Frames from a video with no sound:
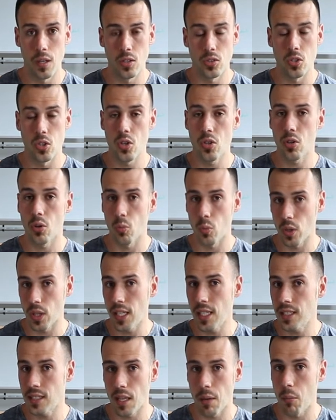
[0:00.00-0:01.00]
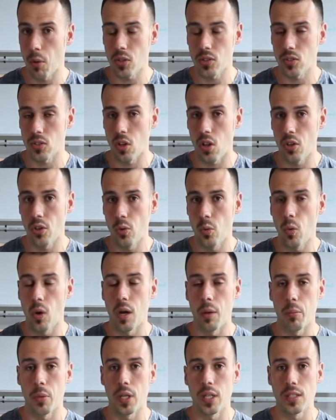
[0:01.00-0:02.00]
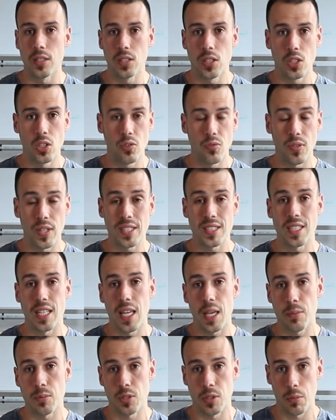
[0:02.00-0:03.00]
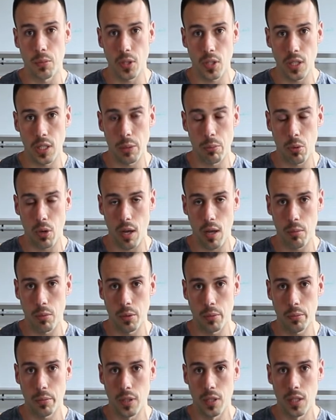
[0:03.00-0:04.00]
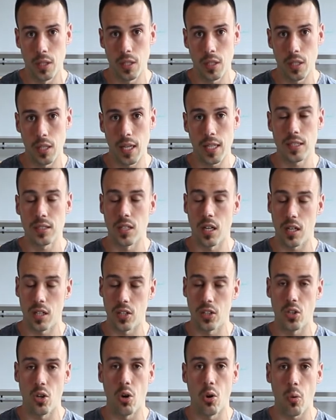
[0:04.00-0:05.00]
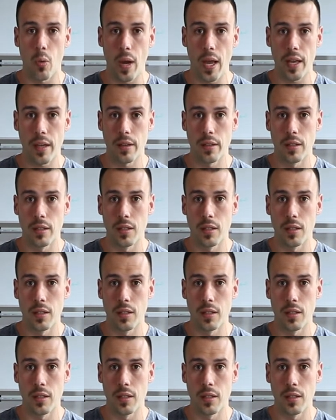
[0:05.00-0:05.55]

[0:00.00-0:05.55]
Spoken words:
So you can release that muscle all you want, but until you fix the hip stability problem, it's not gonna go away.